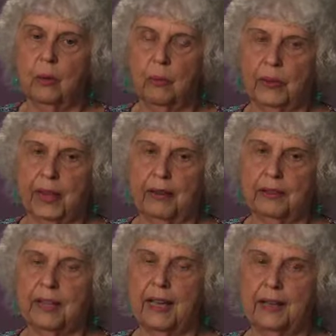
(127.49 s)

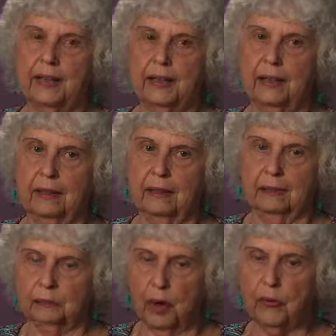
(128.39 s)
without taking
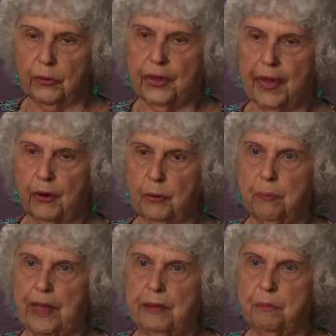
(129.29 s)
over-the-counter
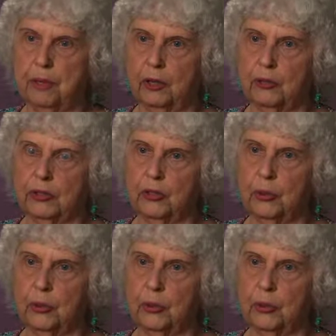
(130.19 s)
pain pills,